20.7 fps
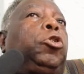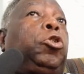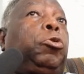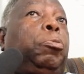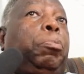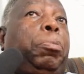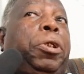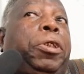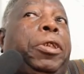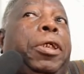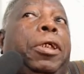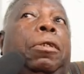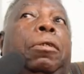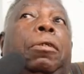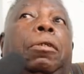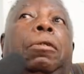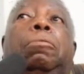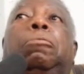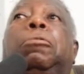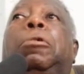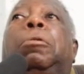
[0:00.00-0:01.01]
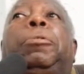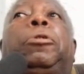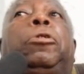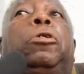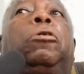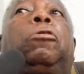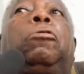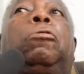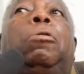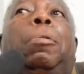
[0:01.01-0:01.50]
Britain will be
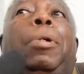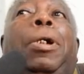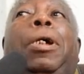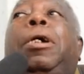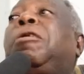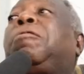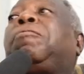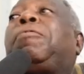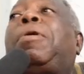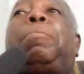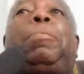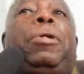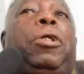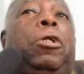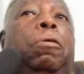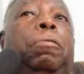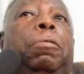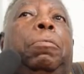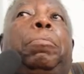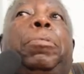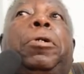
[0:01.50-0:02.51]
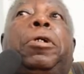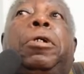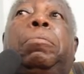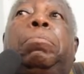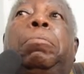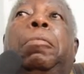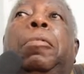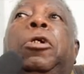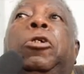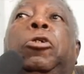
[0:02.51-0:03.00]
taken over by, in fact, many of the
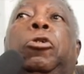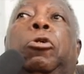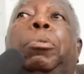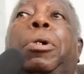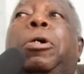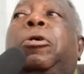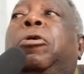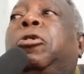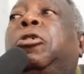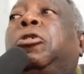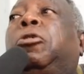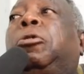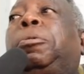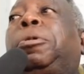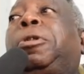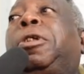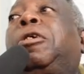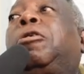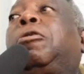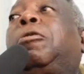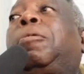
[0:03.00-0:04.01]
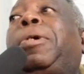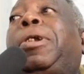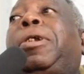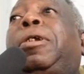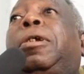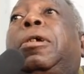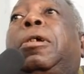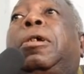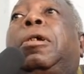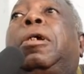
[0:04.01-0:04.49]
big European countries will be taken over
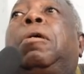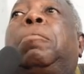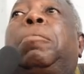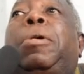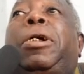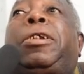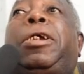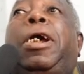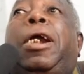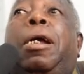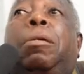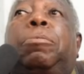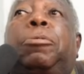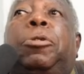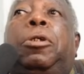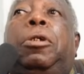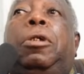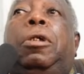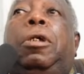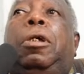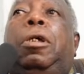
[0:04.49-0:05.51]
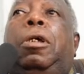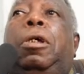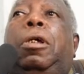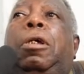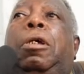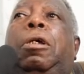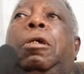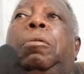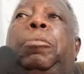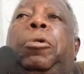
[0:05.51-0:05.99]
by the Arabs,
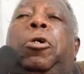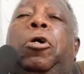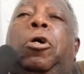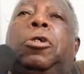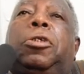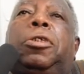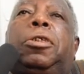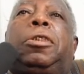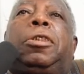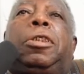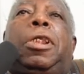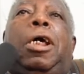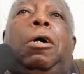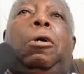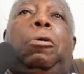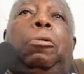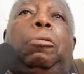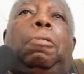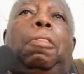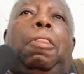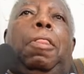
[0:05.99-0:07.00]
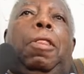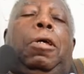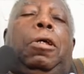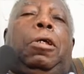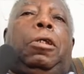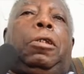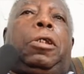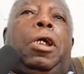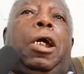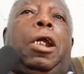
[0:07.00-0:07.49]
because now
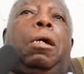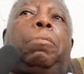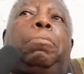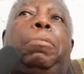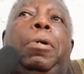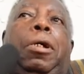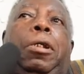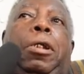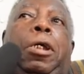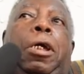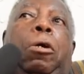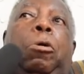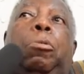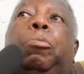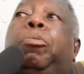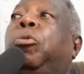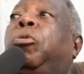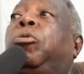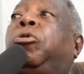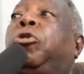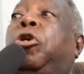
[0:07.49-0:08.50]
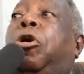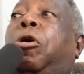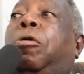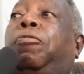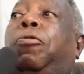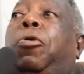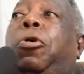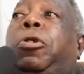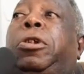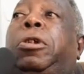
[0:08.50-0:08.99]
the Arab, they opened door
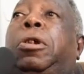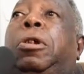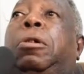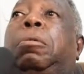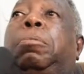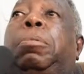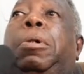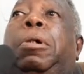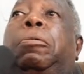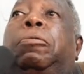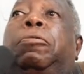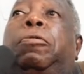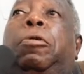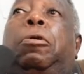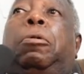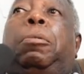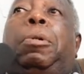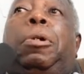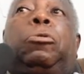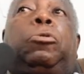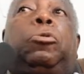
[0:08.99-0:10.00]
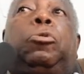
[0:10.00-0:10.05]
for about